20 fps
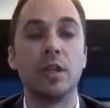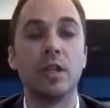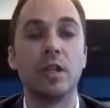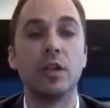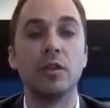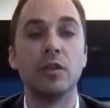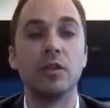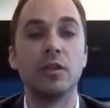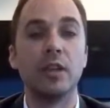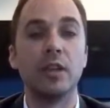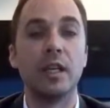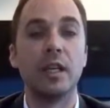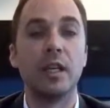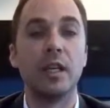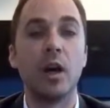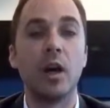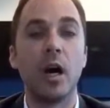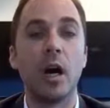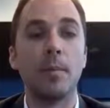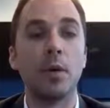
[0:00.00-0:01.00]
you see
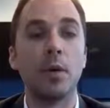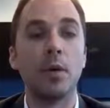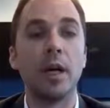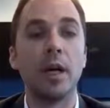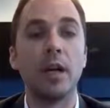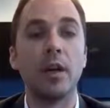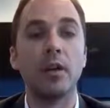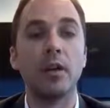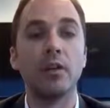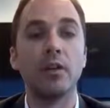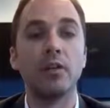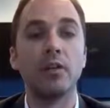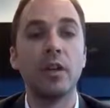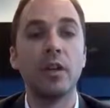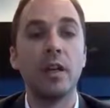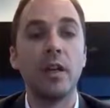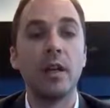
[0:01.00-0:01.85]
operators